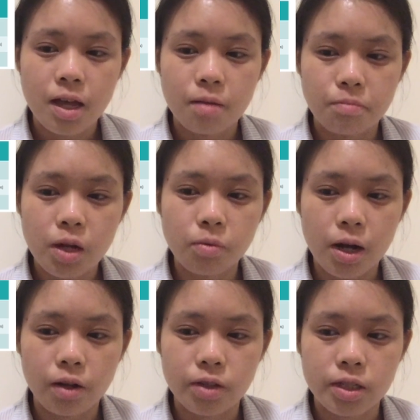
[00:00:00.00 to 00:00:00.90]

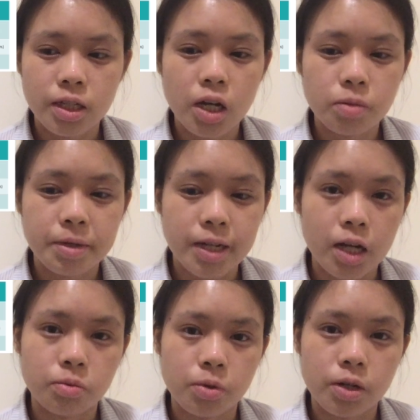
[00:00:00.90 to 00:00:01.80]
Meanwhile, the CHP
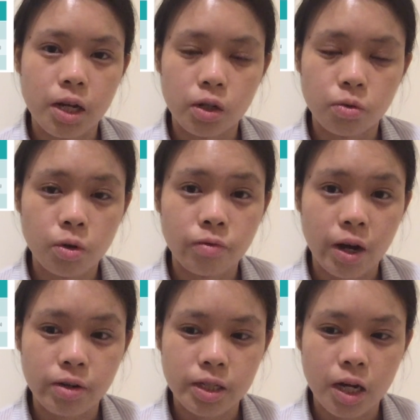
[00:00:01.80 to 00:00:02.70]
Dashboard and
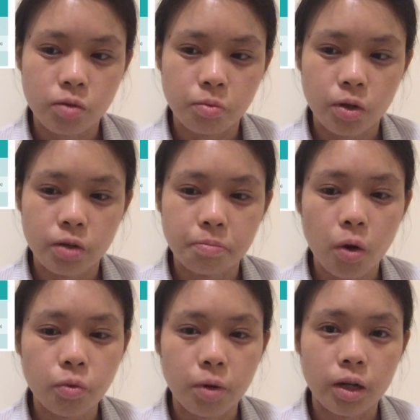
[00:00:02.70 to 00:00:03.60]
Coronavirus Dashboard
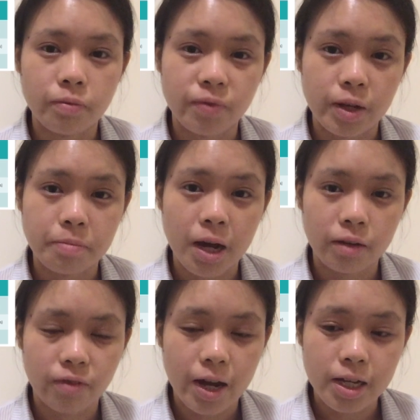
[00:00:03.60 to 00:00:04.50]
both welcome feedback
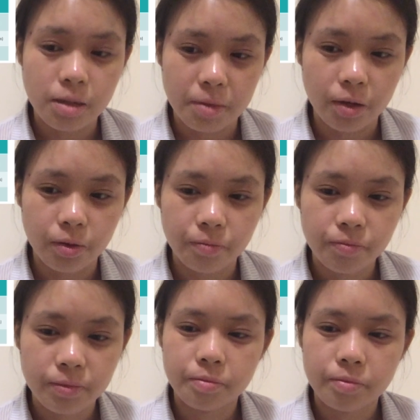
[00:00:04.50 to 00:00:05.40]
via email.
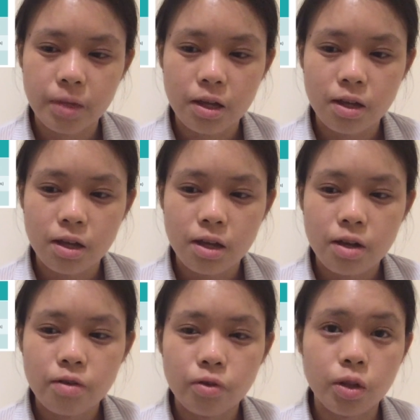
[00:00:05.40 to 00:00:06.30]

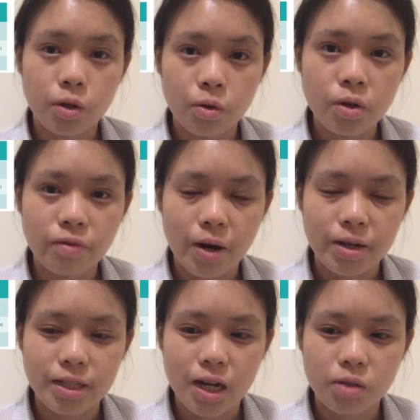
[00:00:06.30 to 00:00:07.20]
For the
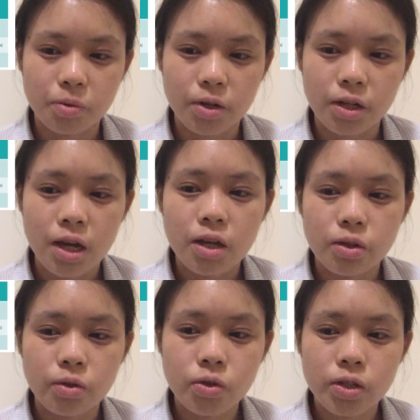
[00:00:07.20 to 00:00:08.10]
Coronavirus Dashboard,
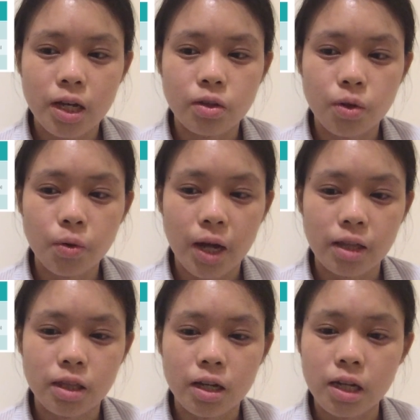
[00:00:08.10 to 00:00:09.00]
users can
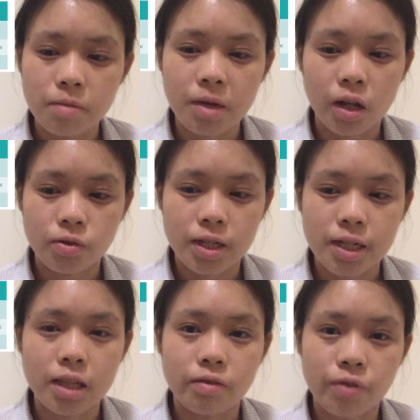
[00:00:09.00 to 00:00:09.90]
locate the email address
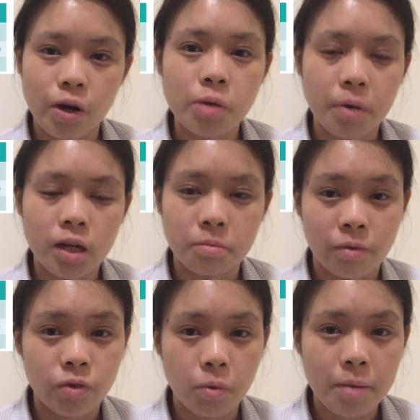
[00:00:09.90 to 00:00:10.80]
at the very bottom
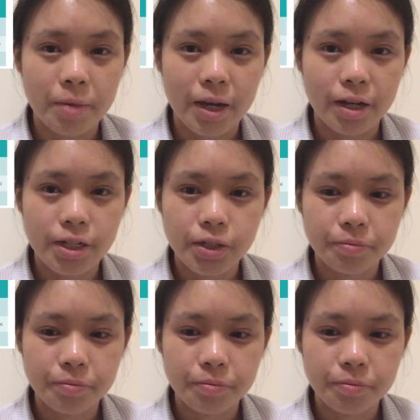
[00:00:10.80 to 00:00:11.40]
of the web page.